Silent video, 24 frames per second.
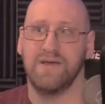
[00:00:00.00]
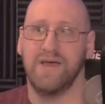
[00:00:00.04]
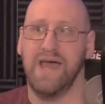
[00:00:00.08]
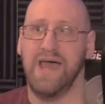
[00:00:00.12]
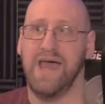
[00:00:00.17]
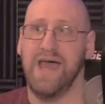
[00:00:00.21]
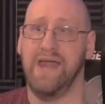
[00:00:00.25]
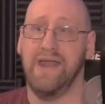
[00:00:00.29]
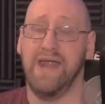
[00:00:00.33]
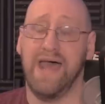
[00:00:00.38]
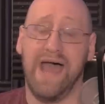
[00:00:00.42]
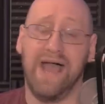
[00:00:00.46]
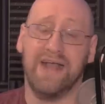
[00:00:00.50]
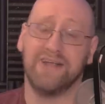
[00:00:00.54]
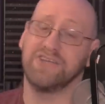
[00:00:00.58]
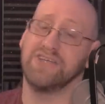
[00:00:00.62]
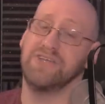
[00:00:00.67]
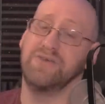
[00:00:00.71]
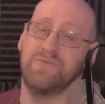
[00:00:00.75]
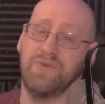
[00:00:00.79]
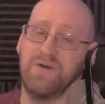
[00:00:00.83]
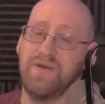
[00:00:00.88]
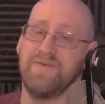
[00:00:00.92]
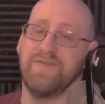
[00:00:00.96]
And
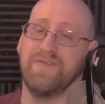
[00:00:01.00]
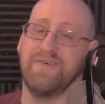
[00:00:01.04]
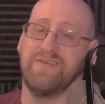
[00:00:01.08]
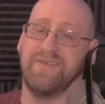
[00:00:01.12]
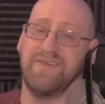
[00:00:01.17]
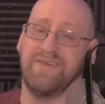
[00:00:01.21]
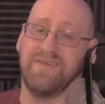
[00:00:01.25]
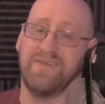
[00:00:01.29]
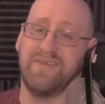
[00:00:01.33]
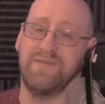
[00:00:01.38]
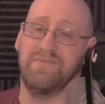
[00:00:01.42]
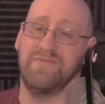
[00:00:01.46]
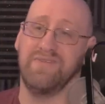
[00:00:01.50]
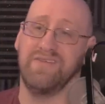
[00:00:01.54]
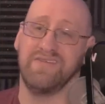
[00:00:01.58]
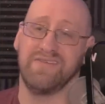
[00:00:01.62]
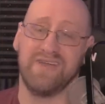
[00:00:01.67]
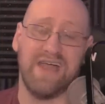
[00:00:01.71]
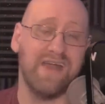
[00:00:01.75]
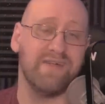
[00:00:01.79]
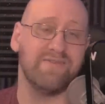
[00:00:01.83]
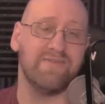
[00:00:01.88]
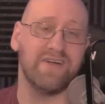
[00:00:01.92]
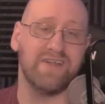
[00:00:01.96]
actually, one of the systems is
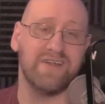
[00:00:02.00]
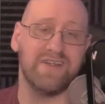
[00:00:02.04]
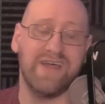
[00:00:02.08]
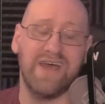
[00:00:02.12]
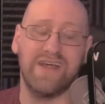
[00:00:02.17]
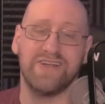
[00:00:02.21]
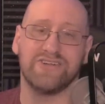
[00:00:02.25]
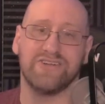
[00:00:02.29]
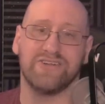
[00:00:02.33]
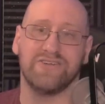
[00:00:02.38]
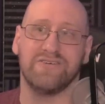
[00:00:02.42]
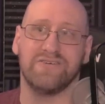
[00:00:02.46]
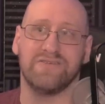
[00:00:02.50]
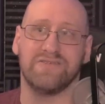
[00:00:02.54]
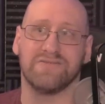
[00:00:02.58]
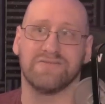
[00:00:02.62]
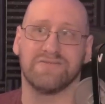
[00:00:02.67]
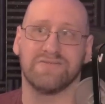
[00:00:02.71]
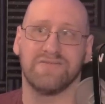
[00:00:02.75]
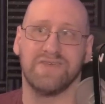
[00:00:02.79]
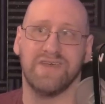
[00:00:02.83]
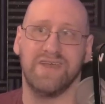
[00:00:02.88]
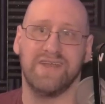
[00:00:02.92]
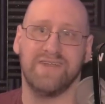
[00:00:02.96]
kind of unintentional.
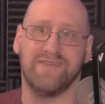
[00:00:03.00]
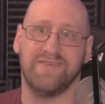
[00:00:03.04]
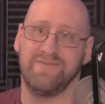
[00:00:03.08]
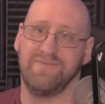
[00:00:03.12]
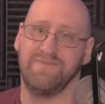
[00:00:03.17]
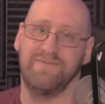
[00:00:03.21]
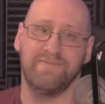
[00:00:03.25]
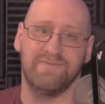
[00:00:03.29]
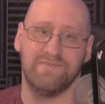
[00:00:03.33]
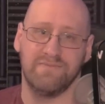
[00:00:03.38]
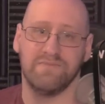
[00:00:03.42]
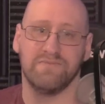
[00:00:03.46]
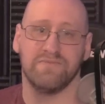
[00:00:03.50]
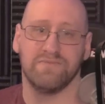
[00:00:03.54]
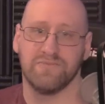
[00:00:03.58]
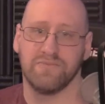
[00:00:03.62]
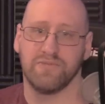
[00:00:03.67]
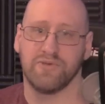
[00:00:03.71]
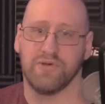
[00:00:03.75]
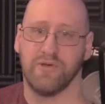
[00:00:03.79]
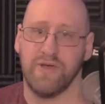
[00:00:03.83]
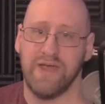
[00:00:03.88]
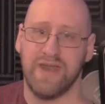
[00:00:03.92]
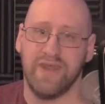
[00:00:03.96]
It's
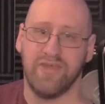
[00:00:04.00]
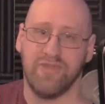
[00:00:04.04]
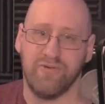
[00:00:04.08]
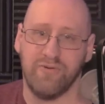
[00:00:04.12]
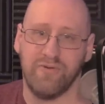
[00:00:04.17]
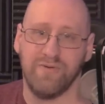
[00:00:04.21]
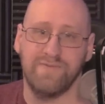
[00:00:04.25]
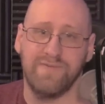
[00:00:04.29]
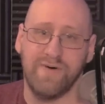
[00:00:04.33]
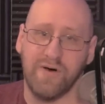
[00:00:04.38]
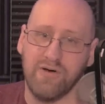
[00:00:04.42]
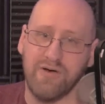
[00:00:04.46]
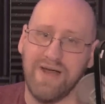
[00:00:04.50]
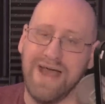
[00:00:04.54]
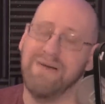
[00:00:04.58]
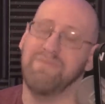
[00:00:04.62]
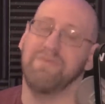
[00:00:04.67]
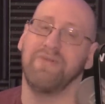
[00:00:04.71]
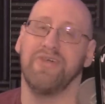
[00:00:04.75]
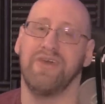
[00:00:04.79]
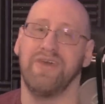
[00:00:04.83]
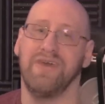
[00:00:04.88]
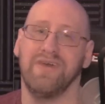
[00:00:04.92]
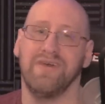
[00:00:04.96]
created through voter
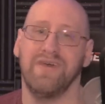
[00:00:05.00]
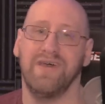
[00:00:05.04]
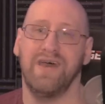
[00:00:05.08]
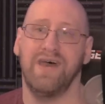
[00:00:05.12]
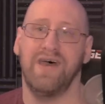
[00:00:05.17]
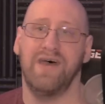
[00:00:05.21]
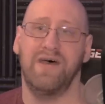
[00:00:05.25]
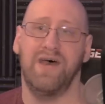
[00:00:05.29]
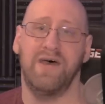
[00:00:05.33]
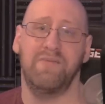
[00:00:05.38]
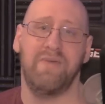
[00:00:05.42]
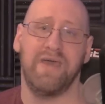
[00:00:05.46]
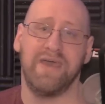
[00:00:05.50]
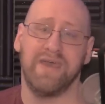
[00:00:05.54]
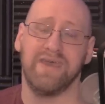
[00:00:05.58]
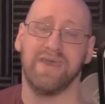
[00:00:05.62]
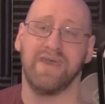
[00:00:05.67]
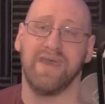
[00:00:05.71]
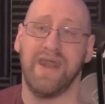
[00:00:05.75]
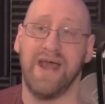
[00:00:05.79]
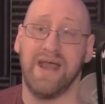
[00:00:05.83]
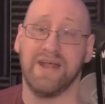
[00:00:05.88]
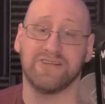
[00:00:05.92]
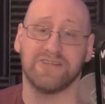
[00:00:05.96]
apathy uh, and making
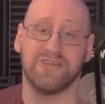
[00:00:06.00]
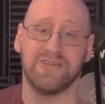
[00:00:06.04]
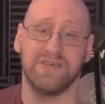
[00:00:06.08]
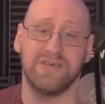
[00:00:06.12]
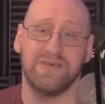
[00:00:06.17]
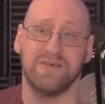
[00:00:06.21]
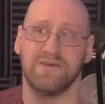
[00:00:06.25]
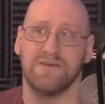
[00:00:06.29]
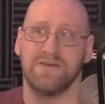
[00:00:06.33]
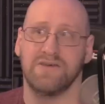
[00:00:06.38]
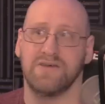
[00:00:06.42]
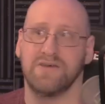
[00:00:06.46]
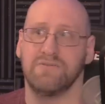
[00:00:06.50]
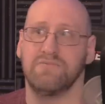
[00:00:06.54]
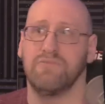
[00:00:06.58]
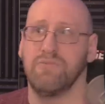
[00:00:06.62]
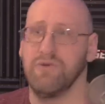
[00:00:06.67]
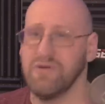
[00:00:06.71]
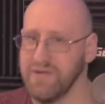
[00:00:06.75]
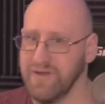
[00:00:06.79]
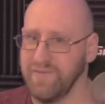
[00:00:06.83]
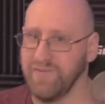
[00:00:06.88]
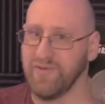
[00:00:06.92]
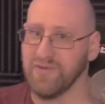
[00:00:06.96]
it actually
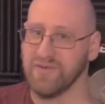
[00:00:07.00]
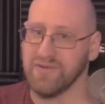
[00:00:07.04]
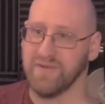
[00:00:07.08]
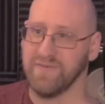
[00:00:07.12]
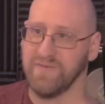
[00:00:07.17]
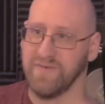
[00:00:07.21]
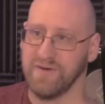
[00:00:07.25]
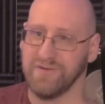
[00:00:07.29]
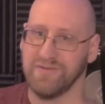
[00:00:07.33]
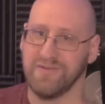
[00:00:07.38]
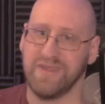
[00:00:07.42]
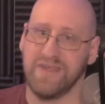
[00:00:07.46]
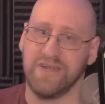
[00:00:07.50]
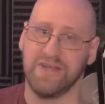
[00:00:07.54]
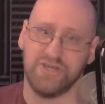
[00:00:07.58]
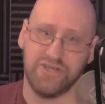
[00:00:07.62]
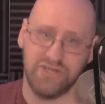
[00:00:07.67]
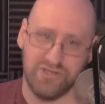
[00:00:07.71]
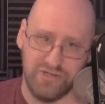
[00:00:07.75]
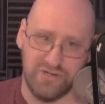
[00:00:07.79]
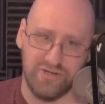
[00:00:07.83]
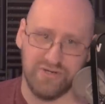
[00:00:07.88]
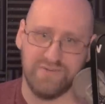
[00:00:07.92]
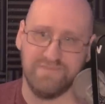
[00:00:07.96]
more difficult to vote than it
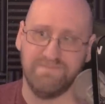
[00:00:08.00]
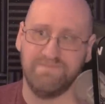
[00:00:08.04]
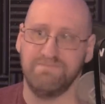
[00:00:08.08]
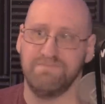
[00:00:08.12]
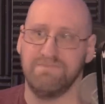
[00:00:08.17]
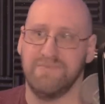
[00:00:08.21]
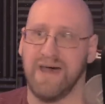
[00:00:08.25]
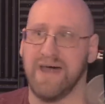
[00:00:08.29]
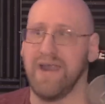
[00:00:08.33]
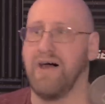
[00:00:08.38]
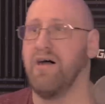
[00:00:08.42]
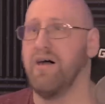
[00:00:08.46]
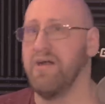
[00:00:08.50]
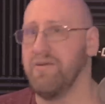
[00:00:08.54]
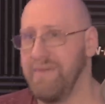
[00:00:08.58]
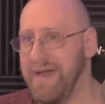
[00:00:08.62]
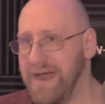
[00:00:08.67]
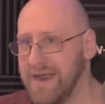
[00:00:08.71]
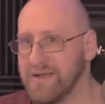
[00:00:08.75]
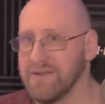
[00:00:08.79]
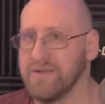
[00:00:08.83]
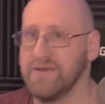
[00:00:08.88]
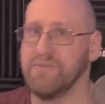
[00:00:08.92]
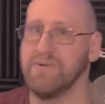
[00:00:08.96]
should, not
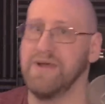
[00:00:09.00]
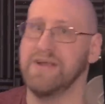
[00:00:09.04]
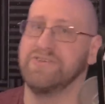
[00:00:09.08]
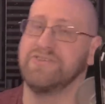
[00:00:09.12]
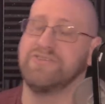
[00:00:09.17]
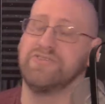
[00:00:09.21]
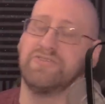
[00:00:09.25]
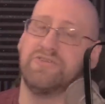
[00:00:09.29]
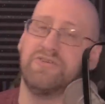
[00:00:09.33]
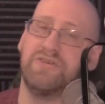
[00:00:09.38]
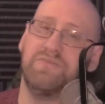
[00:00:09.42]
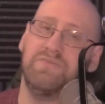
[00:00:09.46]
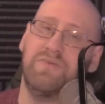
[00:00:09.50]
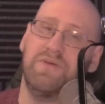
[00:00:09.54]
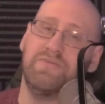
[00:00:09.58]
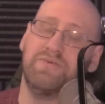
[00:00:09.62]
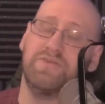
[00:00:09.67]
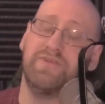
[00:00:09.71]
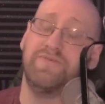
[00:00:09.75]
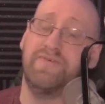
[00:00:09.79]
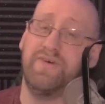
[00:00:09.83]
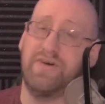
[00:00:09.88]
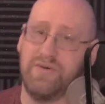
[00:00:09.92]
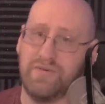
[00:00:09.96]
automatically registering people
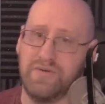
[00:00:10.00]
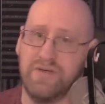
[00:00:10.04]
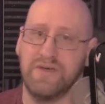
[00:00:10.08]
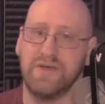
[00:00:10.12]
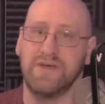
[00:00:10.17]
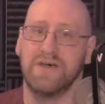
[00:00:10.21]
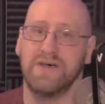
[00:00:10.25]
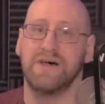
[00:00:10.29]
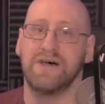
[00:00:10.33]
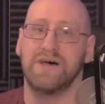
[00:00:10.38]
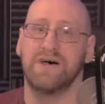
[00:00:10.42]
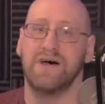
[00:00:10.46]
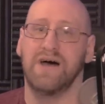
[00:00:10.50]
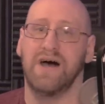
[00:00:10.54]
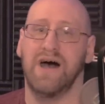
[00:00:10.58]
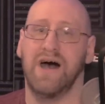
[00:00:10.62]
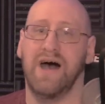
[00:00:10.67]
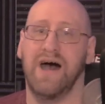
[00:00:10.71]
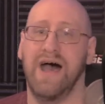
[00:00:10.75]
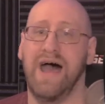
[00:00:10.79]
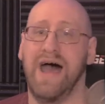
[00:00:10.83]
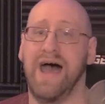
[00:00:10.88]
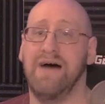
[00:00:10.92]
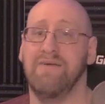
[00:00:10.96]
to vote,
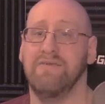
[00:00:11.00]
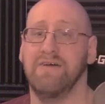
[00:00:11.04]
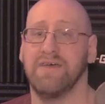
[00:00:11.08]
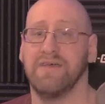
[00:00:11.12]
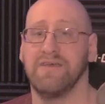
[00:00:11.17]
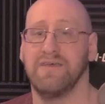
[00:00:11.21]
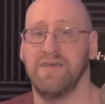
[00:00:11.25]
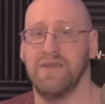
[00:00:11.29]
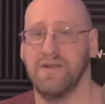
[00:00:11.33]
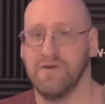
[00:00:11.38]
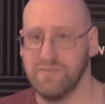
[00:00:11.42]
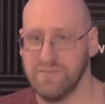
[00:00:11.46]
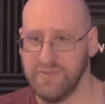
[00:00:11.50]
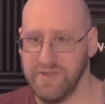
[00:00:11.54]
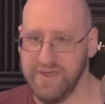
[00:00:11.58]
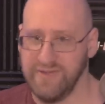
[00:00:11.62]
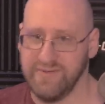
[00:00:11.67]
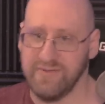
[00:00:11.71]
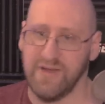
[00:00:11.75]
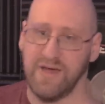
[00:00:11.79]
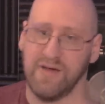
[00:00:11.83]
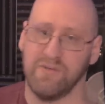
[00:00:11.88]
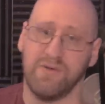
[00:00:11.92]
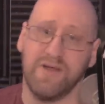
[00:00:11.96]
uh, having, you know,
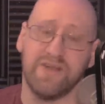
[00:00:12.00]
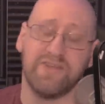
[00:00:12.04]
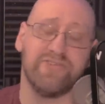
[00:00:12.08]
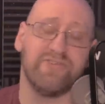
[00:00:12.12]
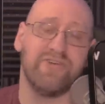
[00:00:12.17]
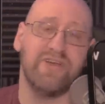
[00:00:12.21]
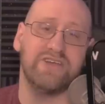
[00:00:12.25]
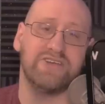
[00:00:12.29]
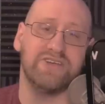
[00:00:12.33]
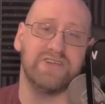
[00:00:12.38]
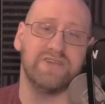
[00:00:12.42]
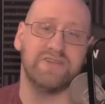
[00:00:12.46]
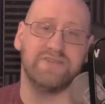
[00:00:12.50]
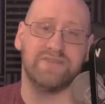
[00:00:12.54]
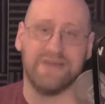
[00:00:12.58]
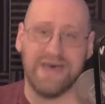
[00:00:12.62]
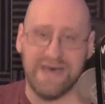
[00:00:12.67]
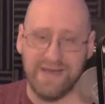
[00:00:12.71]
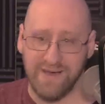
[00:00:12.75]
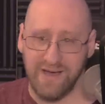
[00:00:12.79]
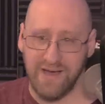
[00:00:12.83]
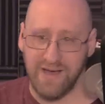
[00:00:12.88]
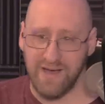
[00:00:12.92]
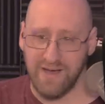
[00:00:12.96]
these uh, registration,
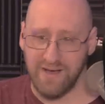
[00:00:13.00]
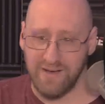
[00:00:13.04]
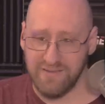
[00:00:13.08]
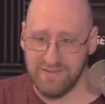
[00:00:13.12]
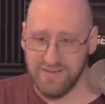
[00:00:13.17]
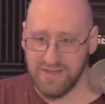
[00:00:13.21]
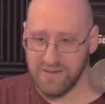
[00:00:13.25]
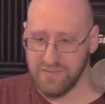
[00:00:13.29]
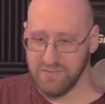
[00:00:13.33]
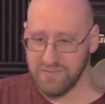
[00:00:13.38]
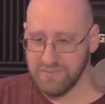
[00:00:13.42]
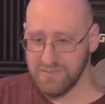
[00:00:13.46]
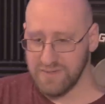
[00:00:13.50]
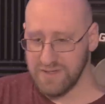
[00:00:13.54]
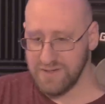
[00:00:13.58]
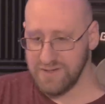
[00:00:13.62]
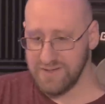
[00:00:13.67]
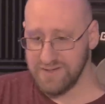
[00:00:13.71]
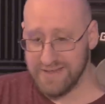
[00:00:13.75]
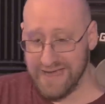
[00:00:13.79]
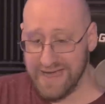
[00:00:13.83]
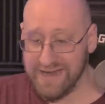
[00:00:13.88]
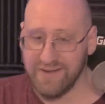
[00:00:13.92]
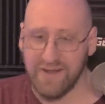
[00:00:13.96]
uh, you know,
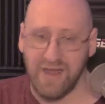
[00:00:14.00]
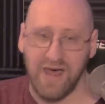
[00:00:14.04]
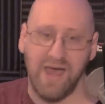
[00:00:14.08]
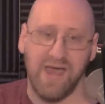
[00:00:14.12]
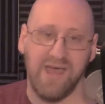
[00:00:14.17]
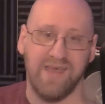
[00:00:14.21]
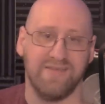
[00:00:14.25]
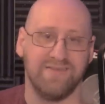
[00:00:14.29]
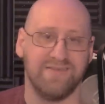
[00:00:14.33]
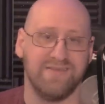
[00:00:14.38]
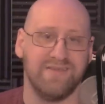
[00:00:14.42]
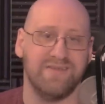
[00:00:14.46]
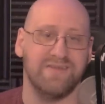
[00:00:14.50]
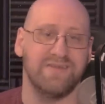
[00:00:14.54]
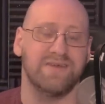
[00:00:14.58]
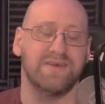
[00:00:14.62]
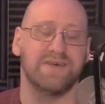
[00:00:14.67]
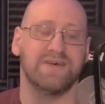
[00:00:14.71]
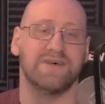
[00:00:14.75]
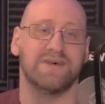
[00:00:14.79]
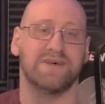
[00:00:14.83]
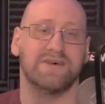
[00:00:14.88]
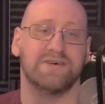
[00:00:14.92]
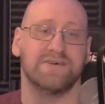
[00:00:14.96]
deadlines and
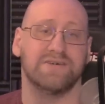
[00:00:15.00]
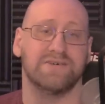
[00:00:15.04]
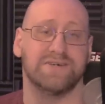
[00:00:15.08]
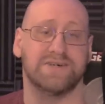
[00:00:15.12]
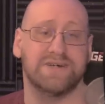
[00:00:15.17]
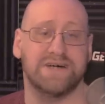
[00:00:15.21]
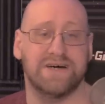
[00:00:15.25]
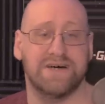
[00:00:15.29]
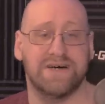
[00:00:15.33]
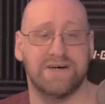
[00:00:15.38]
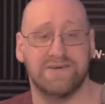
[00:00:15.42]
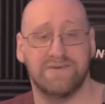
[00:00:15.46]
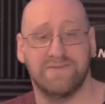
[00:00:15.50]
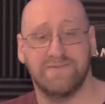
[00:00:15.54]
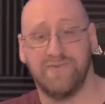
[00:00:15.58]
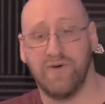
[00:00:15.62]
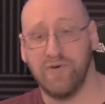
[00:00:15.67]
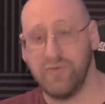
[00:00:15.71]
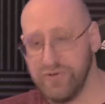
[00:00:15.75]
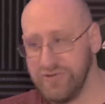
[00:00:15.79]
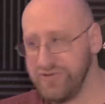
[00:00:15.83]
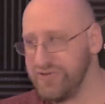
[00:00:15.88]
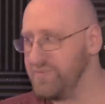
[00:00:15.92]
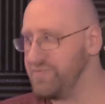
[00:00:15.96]
uh,
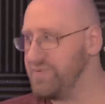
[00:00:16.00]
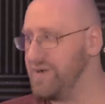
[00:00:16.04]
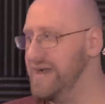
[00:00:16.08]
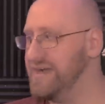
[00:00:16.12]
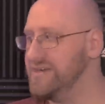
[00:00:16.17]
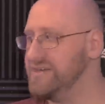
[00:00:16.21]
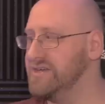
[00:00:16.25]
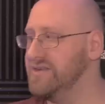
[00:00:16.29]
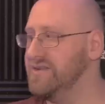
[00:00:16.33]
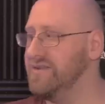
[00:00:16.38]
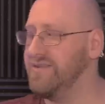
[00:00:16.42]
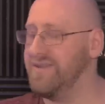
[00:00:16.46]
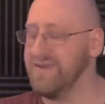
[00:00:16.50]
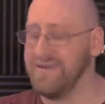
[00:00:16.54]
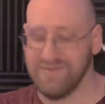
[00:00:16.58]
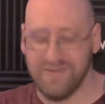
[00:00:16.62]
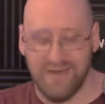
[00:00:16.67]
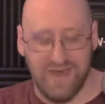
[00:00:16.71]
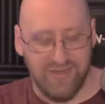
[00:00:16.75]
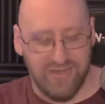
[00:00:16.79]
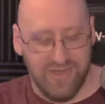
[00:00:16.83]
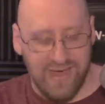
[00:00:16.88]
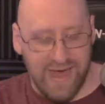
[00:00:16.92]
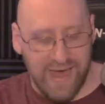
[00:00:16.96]
voter suppression, things
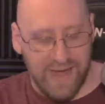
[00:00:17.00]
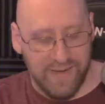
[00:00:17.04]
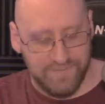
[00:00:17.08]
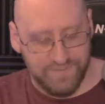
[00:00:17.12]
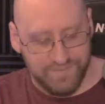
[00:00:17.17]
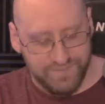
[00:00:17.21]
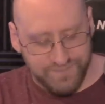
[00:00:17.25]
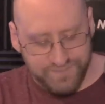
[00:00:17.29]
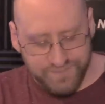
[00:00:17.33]
like that.